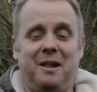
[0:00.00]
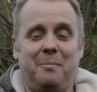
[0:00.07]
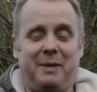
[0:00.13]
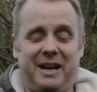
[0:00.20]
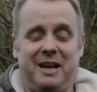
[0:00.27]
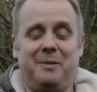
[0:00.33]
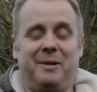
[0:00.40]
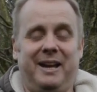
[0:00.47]
But
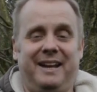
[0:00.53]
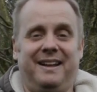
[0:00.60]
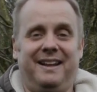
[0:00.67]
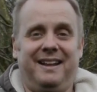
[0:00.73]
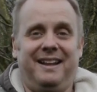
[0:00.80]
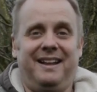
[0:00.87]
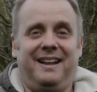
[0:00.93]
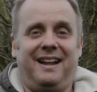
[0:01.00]
anyway,
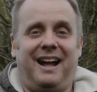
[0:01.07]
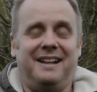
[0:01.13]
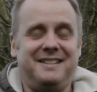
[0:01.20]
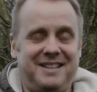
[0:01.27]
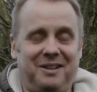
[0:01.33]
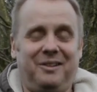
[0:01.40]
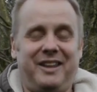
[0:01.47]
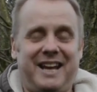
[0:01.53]

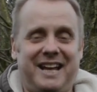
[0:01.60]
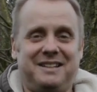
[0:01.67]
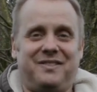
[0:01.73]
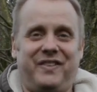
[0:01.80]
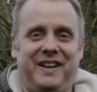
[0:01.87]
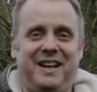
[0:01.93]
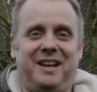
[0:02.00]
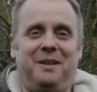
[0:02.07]
until the next
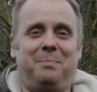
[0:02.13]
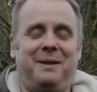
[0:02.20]
video,